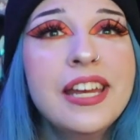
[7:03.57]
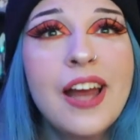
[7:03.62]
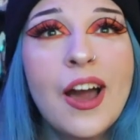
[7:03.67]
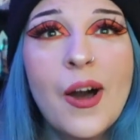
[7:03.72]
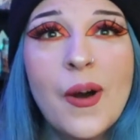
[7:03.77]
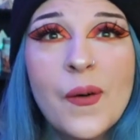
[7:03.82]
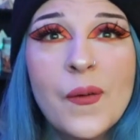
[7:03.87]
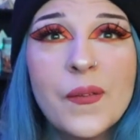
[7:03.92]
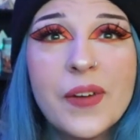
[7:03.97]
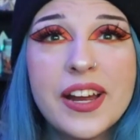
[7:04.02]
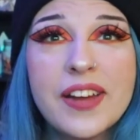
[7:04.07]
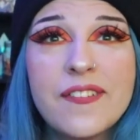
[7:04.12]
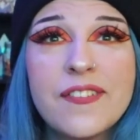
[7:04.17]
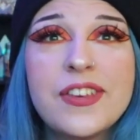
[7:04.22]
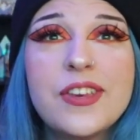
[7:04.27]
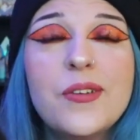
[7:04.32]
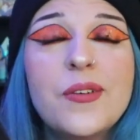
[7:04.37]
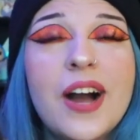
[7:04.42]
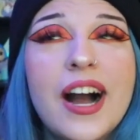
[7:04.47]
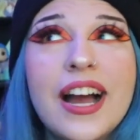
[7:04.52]
know if
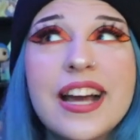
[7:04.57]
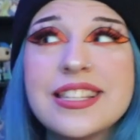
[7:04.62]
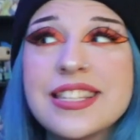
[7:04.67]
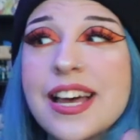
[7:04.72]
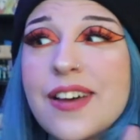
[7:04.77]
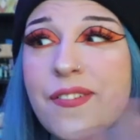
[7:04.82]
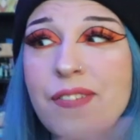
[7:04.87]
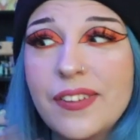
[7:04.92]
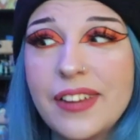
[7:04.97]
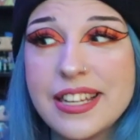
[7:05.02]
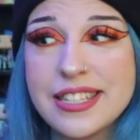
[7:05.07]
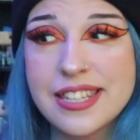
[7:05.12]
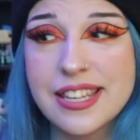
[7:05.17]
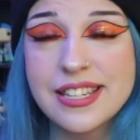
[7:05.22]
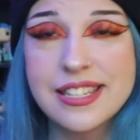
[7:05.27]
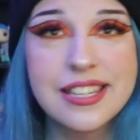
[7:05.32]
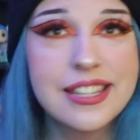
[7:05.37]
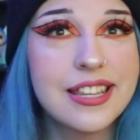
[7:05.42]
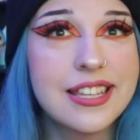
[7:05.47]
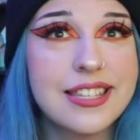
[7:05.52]
you guys have
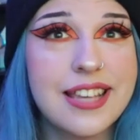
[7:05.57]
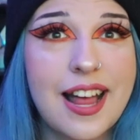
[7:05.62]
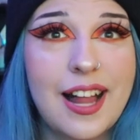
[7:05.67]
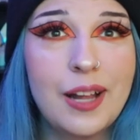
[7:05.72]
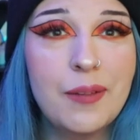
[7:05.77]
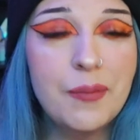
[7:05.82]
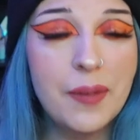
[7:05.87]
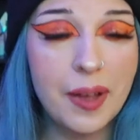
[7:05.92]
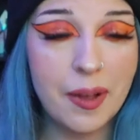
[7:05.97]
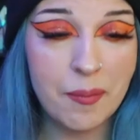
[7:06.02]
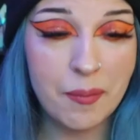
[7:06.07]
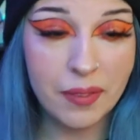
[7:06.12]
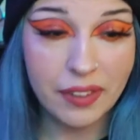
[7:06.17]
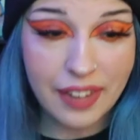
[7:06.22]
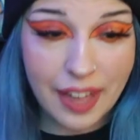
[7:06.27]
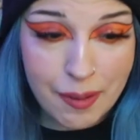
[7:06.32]
listened to this album.